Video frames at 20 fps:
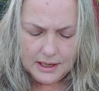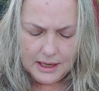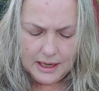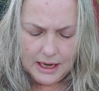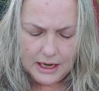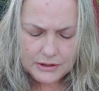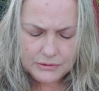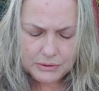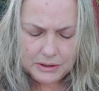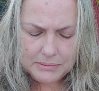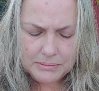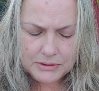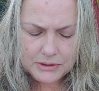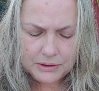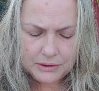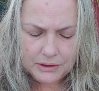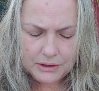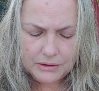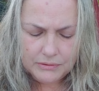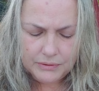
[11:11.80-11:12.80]
As we
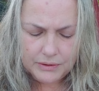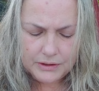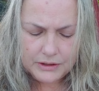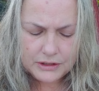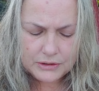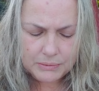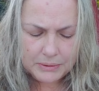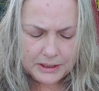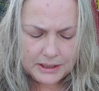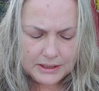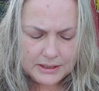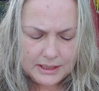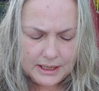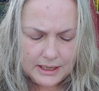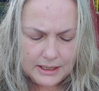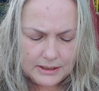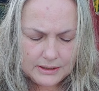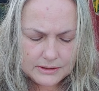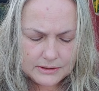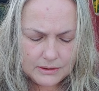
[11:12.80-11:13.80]
observe these wicked
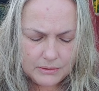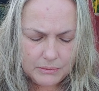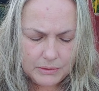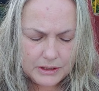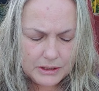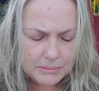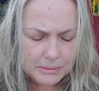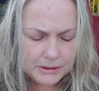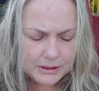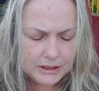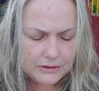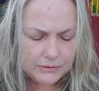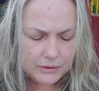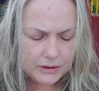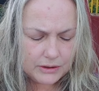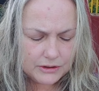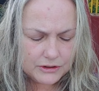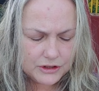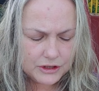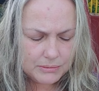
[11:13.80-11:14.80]
days, we the
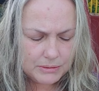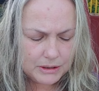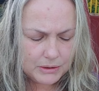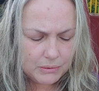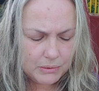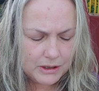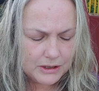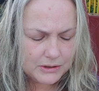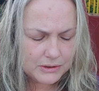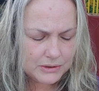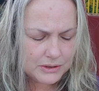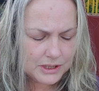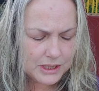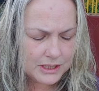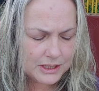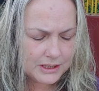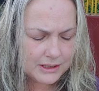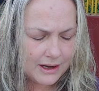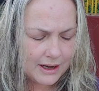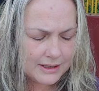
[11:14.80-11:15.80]
believer should be the ones who
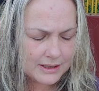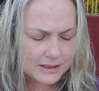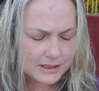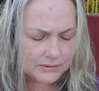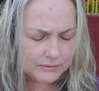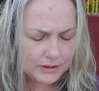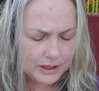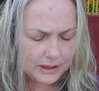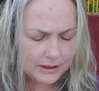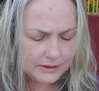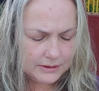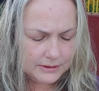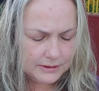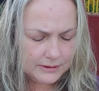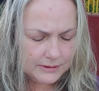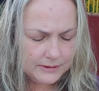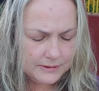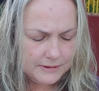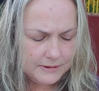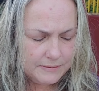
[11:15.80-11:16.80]
see the kindness of God,
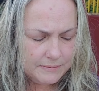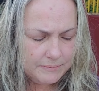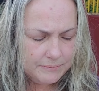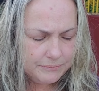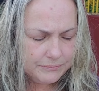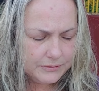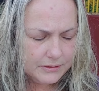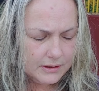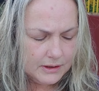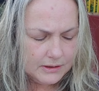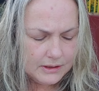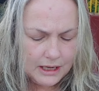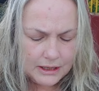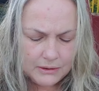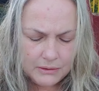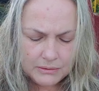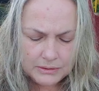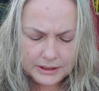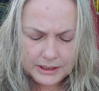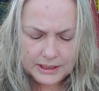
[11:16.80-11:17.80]
not
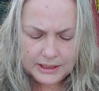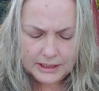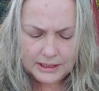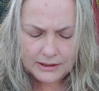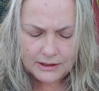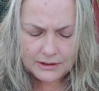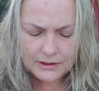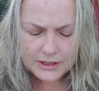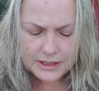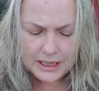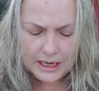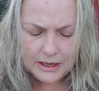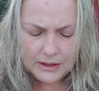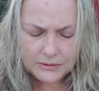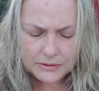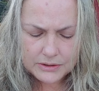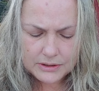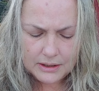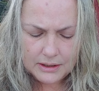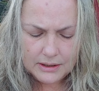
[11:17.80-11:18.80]
only in
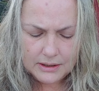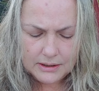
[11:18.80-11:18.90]
ourselves,